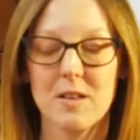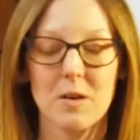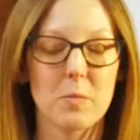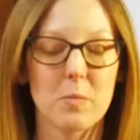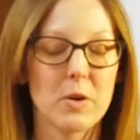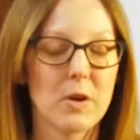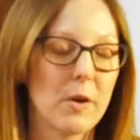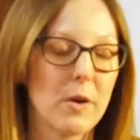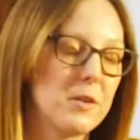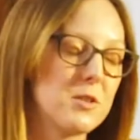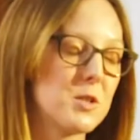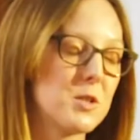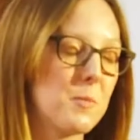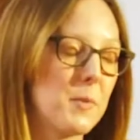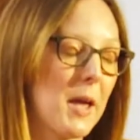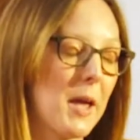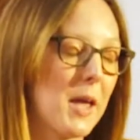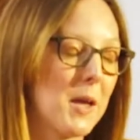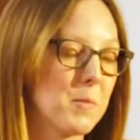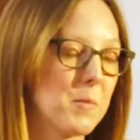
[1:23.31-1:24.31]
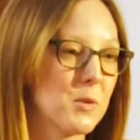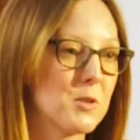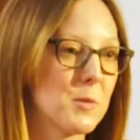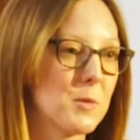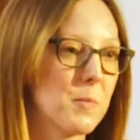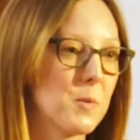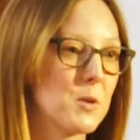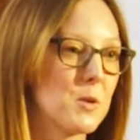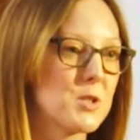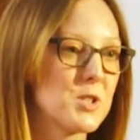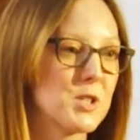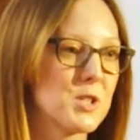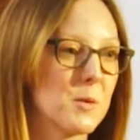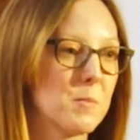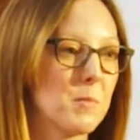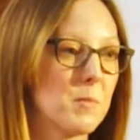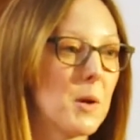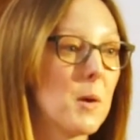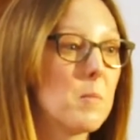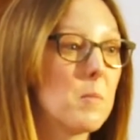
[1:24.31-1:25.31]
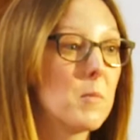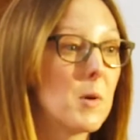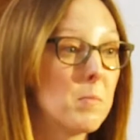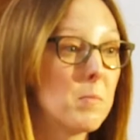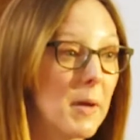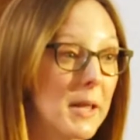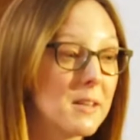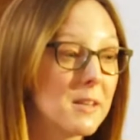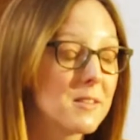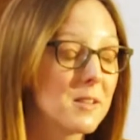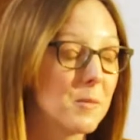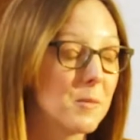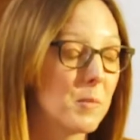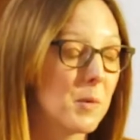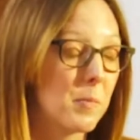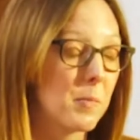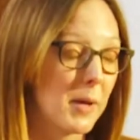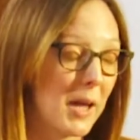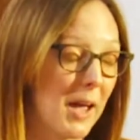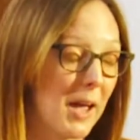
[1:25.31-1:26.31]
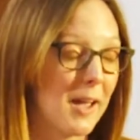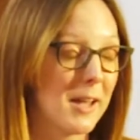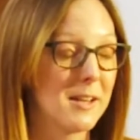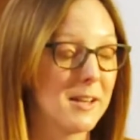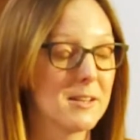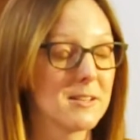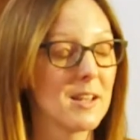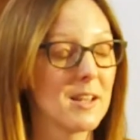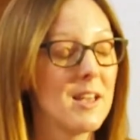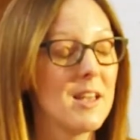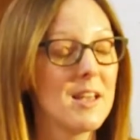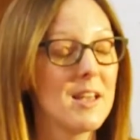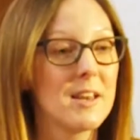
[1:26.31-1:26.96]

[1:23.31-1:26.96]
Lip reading: that we're going to be able to put some momentum behind